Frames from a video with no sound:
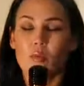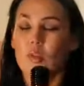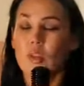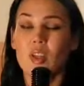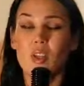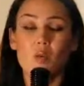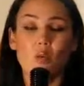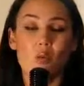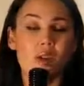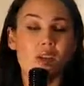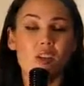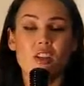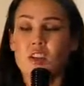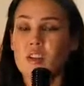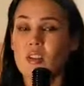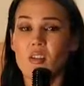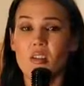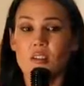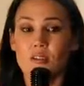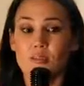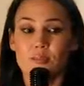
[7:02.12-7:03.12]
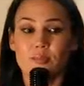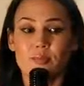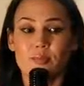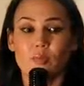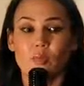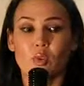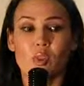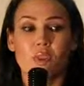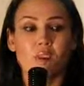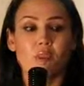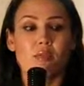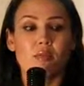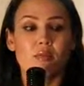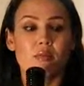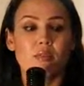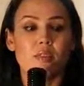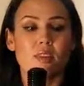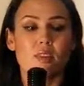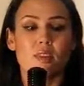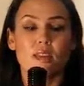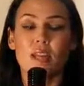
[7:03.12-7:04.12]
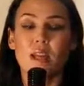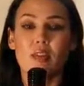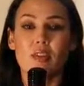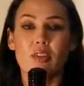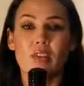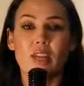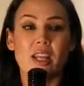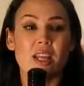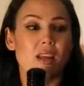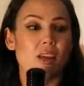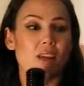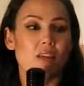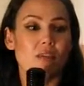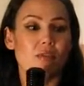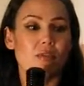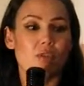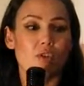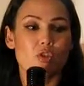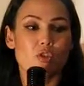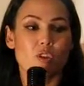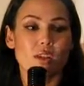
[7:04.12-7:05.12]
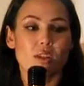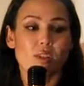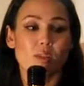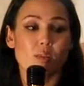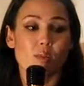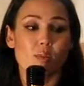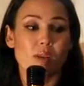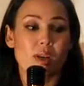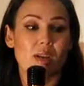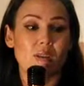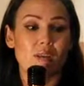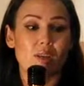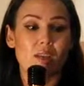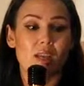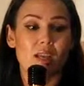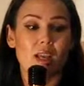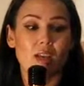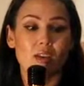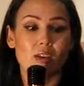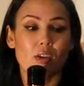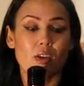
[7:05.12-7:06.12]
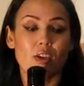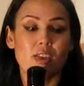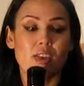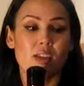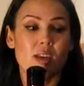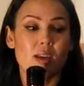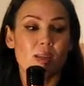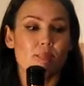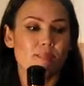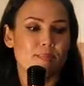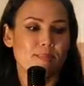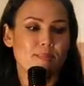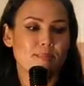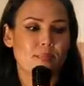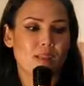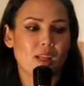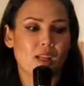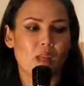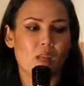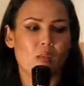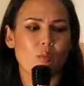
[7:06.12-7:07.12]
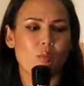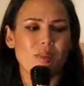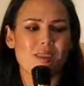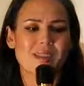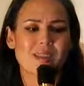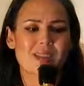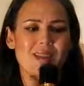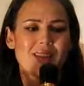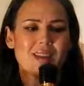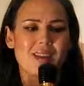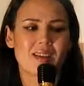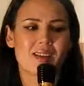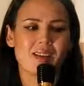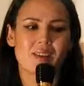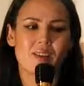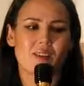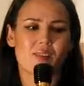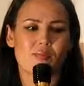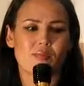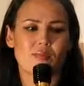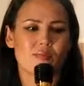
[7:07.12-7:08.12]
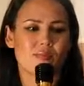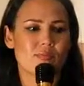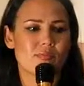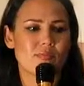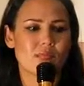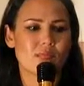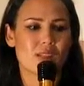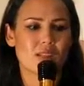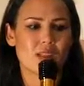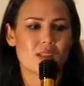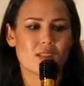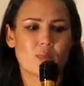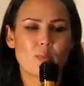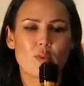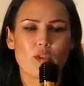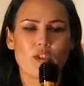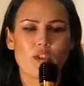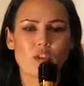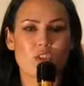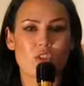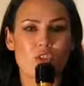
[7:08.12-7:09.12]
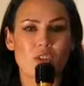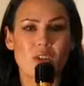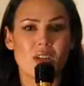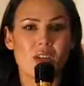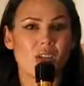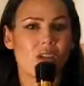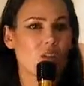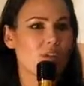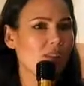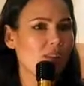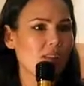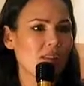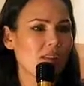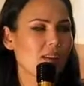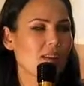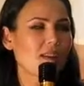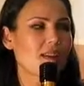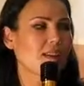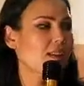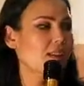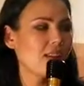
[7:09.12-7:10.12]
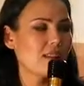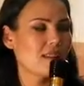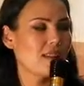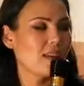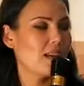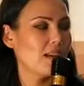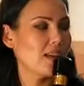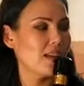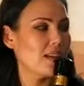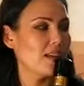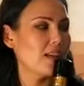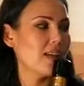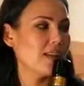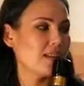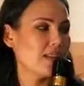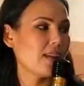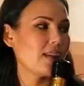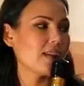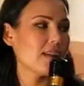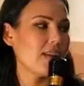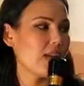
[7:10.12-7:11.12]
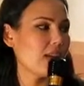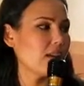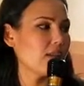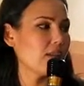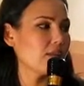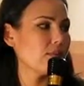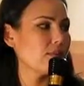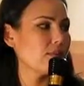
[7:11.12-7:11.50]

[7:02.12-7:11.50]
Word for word: in 1 year where they have a few drinks or whatever, and they had a good time. And it wasn't like a depression drinking or anything like that.